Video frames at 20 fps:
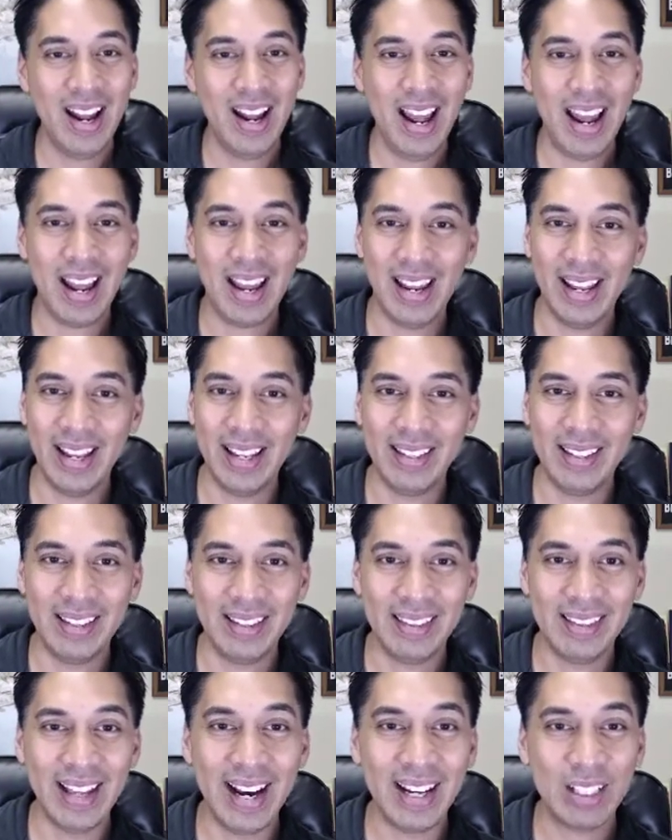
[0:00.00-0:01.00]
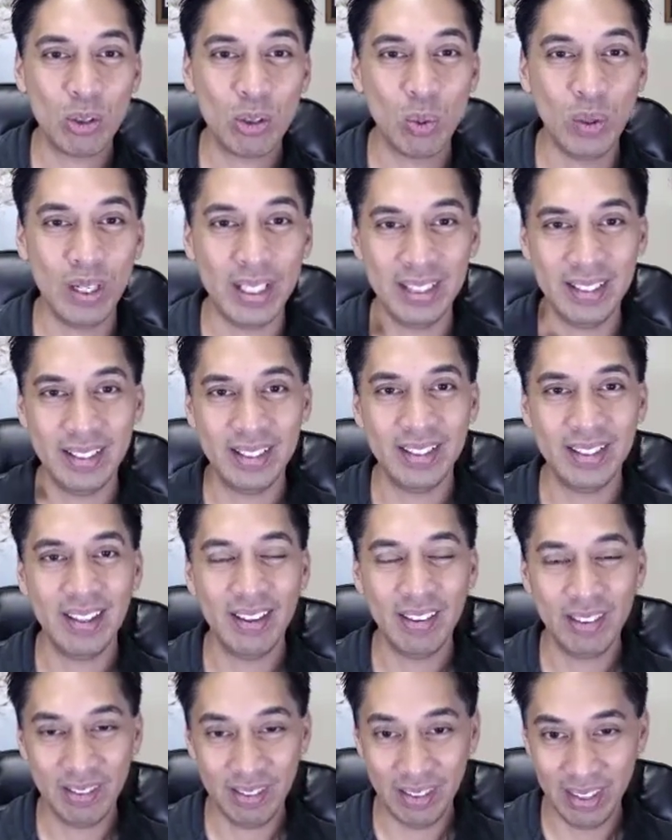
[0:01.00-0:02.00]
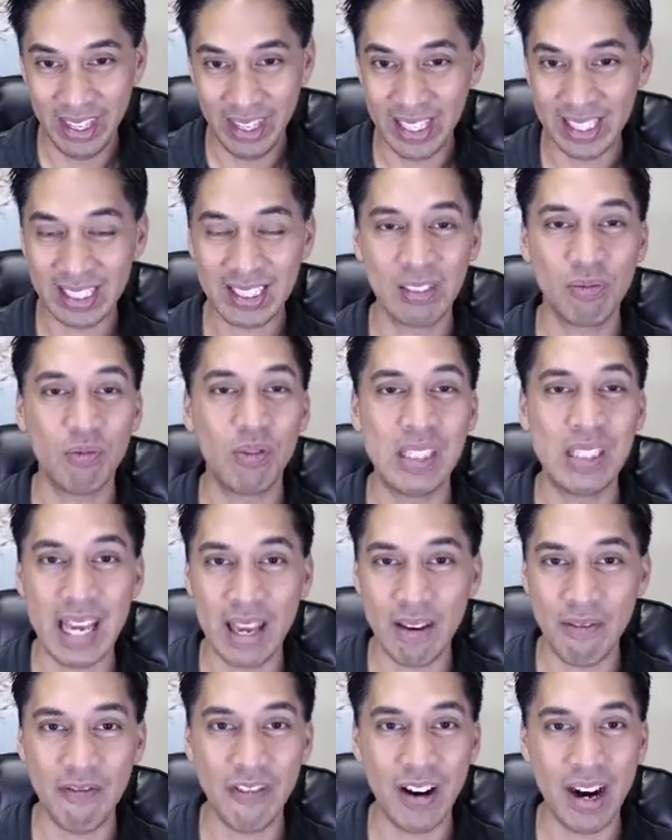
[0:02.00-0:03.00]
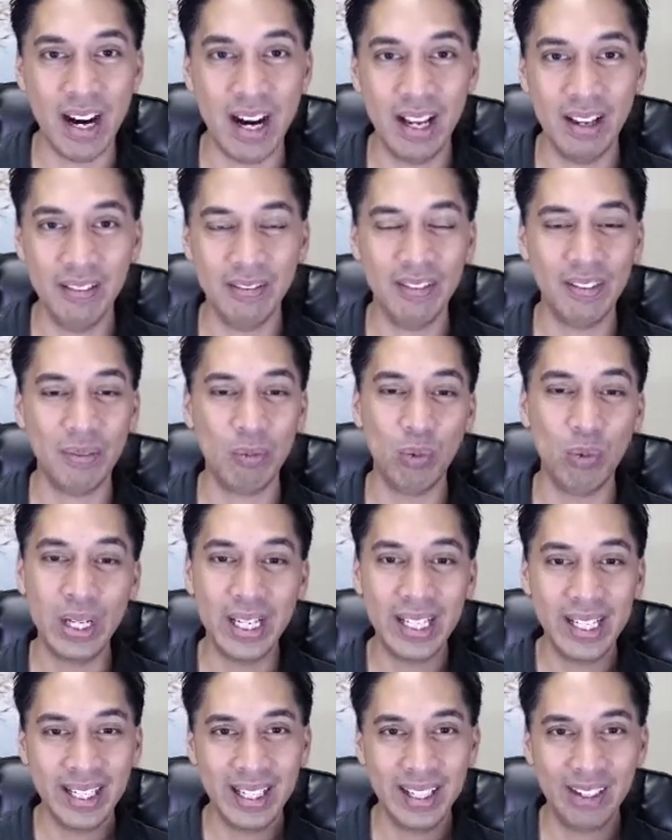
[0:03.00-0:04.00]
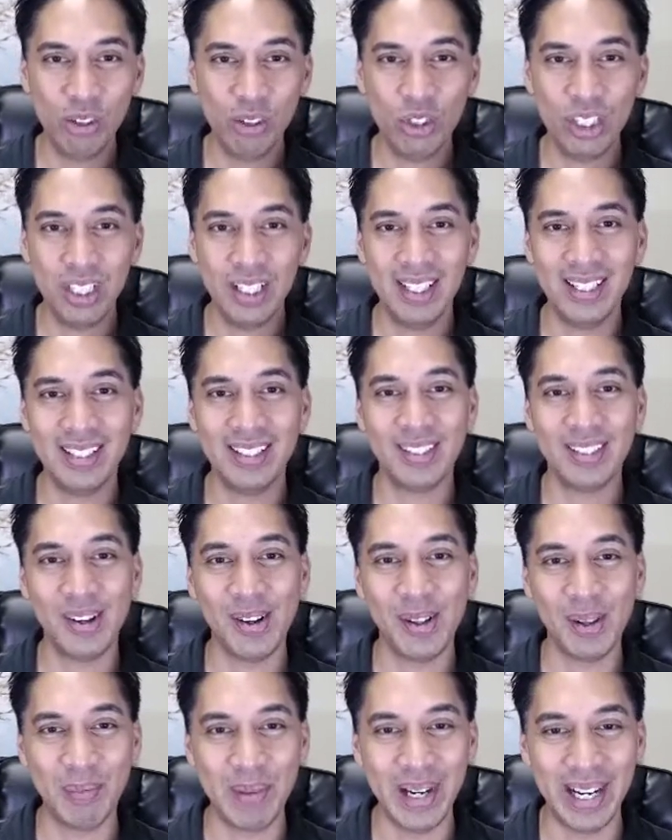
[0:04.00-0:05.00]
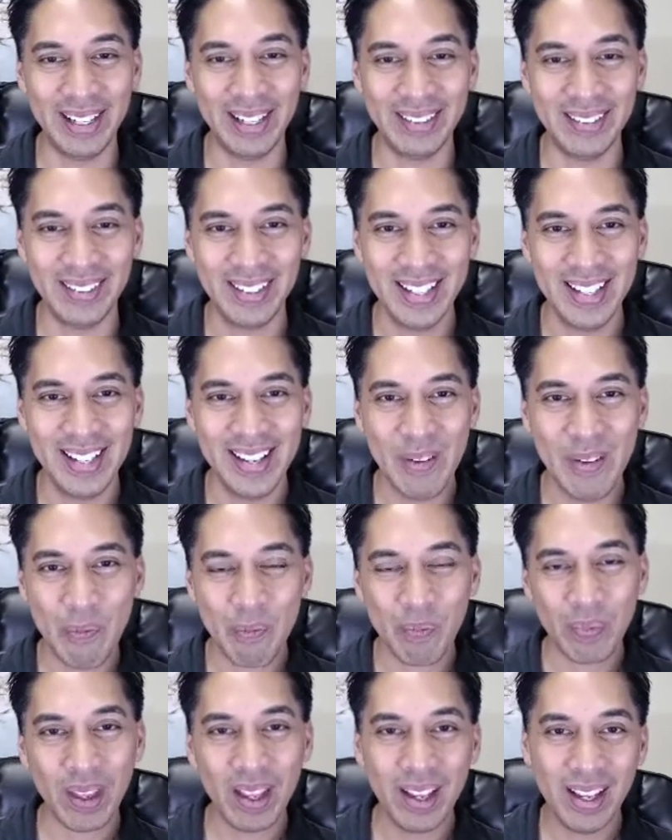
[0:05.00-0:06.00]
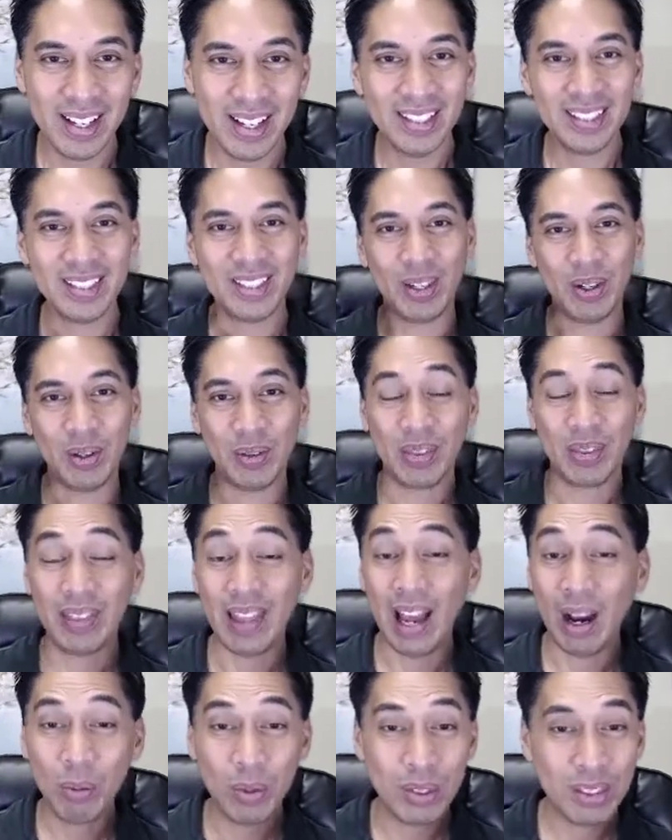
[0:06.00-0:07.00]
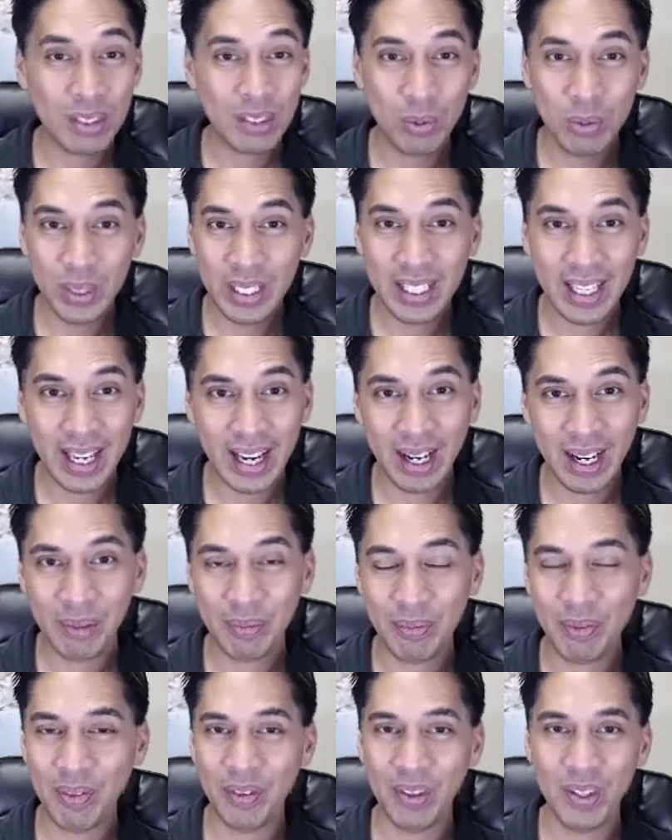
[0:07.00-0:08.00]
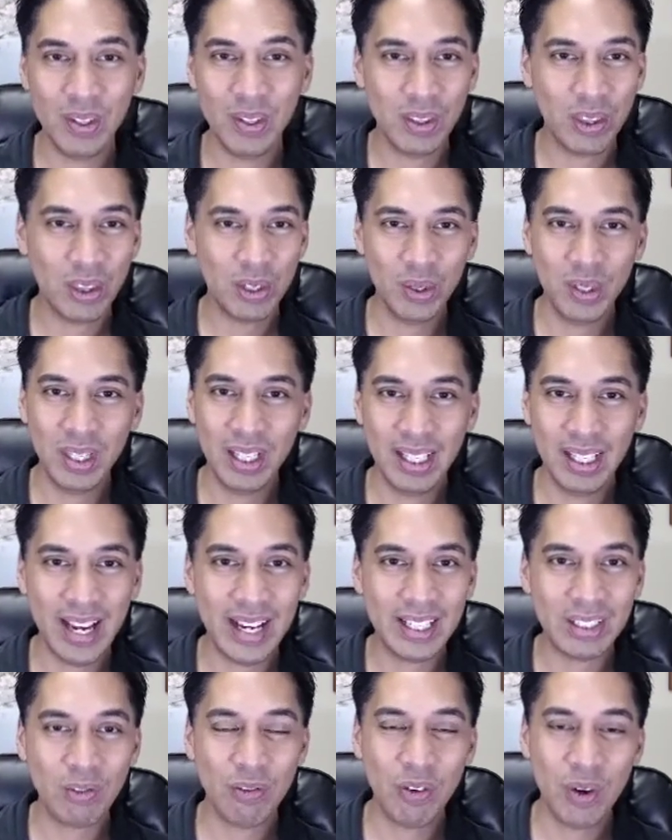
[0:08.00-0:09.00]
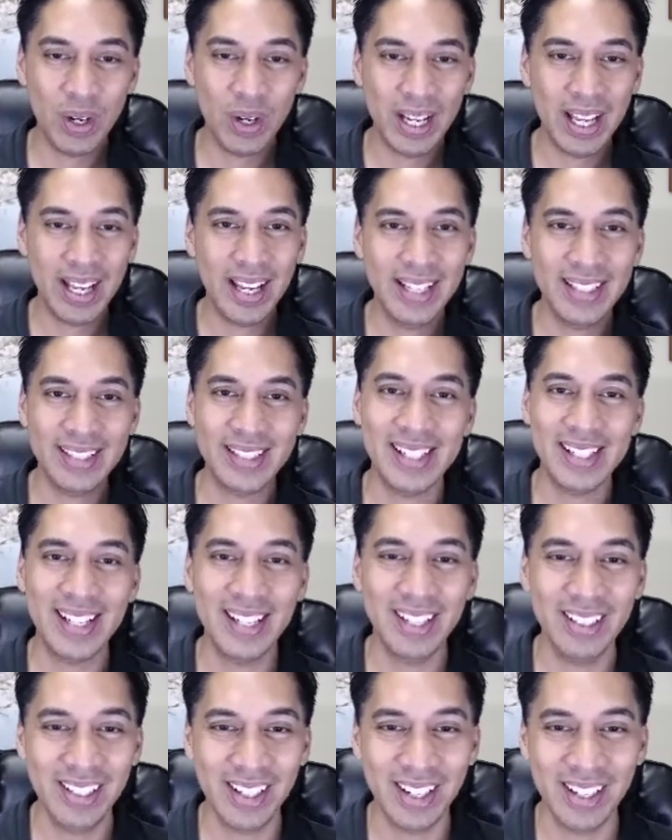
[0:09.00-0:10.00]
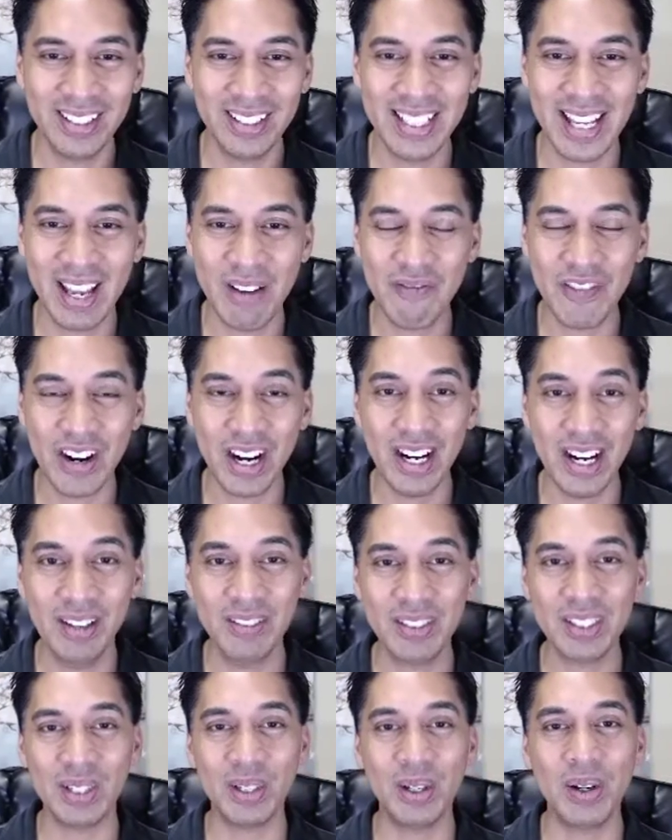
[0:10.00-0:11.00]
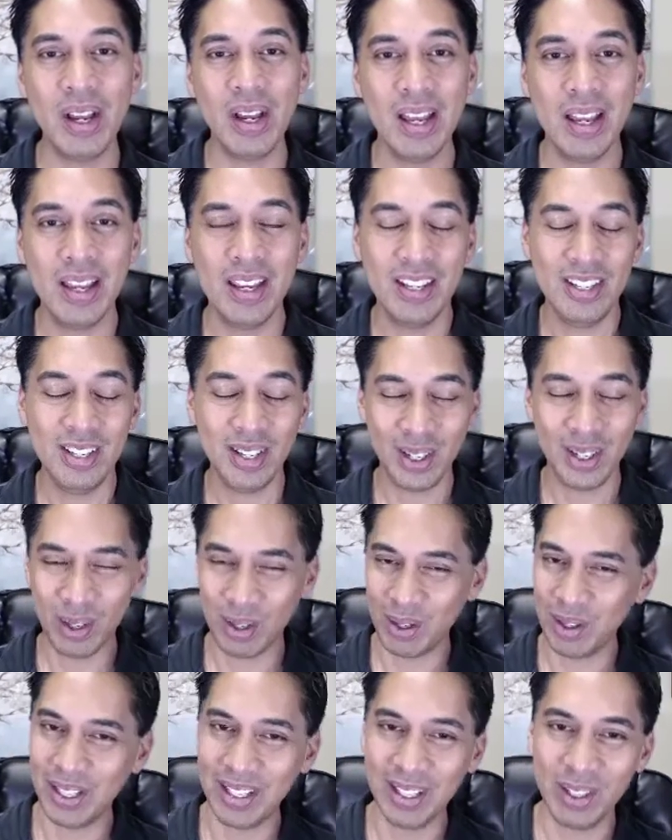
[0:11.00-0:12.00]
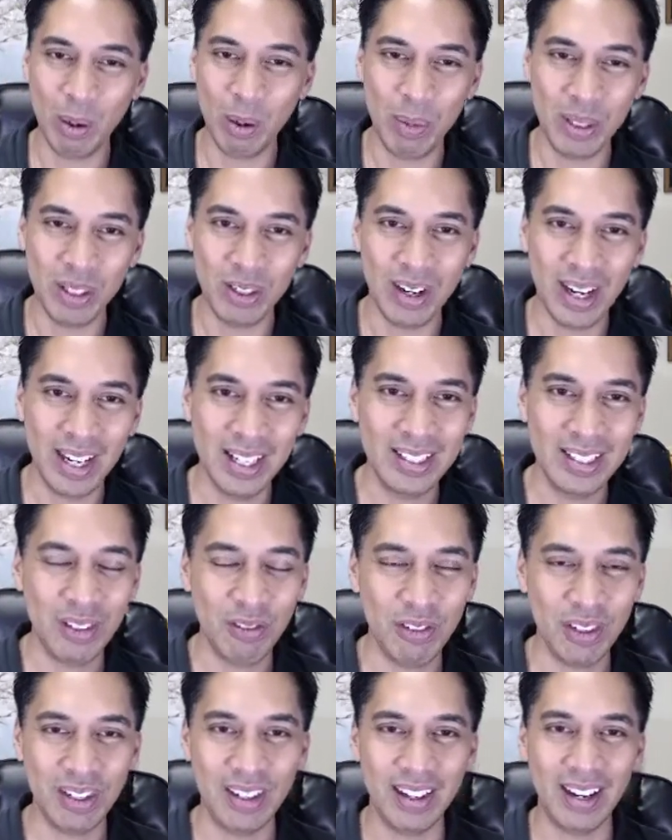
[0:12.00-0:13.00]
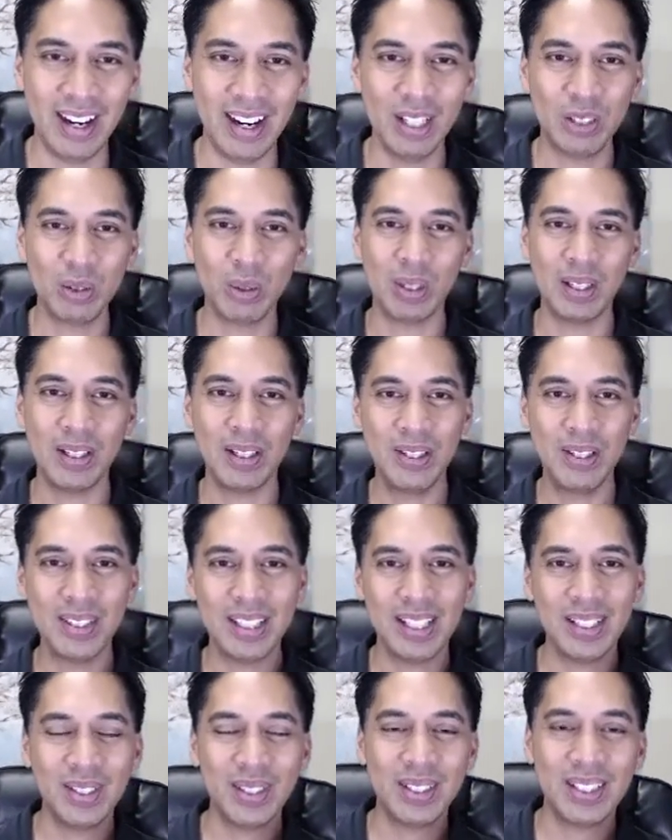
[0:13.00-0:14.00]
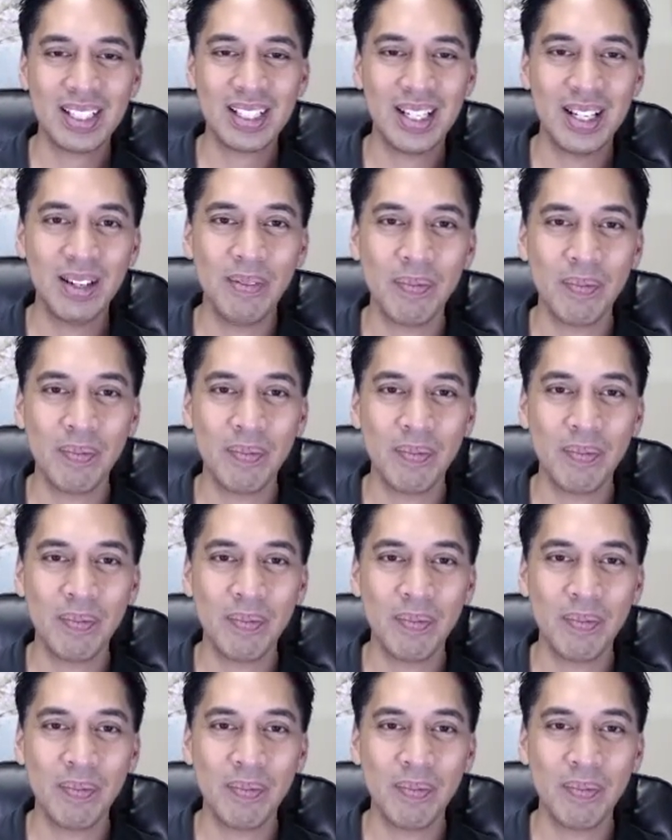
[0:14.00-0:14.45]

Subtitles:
And that's what this day 5 reading energy is all about. So that was the recap through the last 4 days, and here you are on day 5. So you could go ahead and open your eyes if your eyes were closed that whole time.